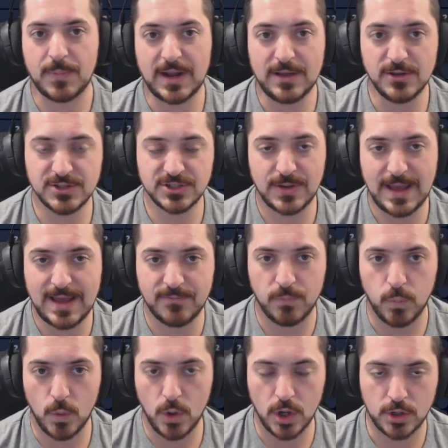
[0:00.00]
but I also
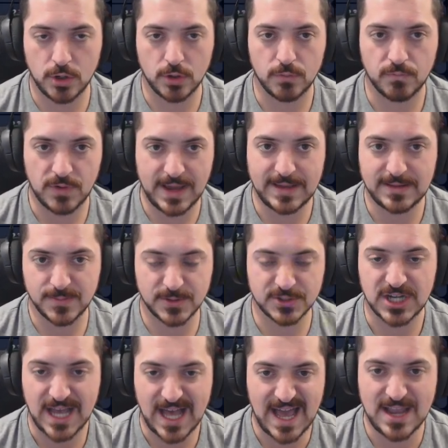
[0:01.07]
have Walker ranked
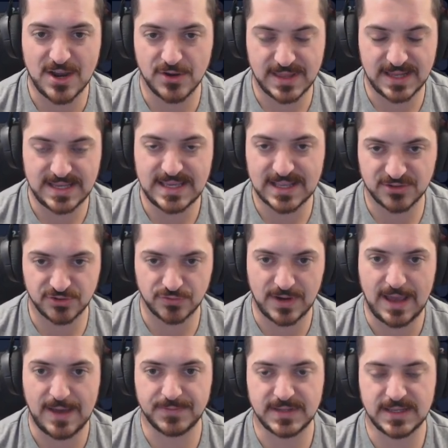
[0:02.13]
much higher than he gets
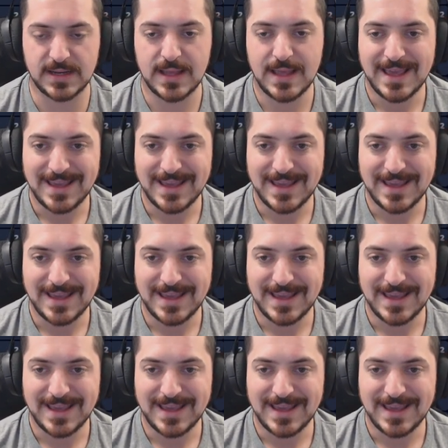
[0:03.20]
drafted.